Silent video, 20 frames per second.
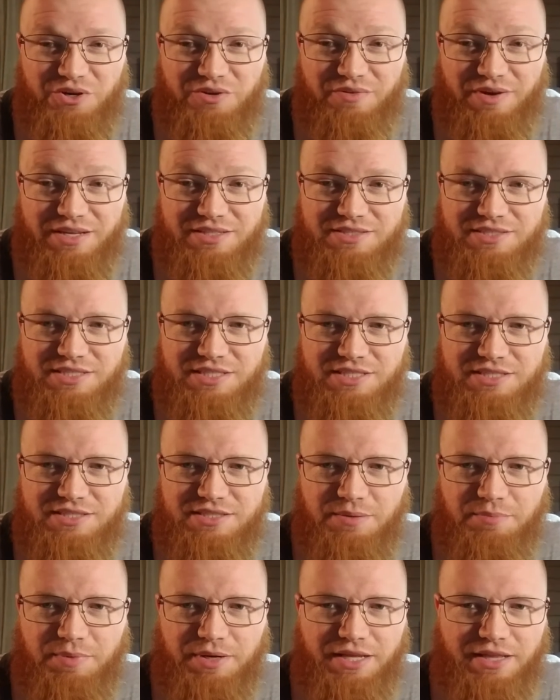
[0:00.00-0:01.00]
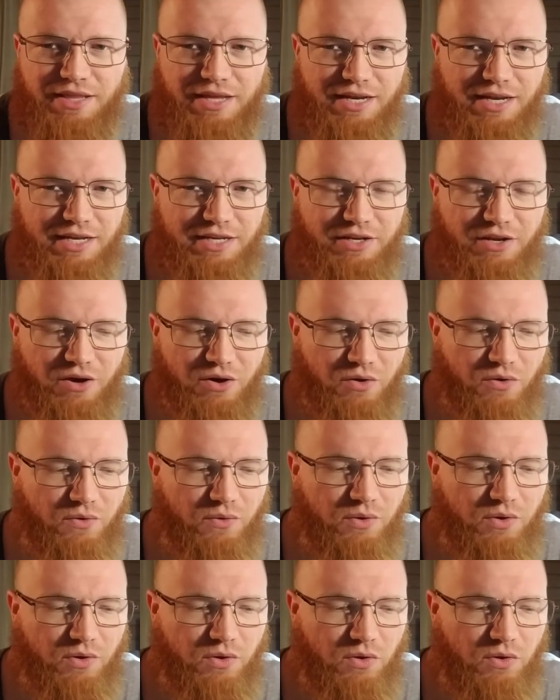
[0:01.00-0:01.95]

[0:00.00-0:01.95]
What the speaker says: right? Seeing somebody that I know,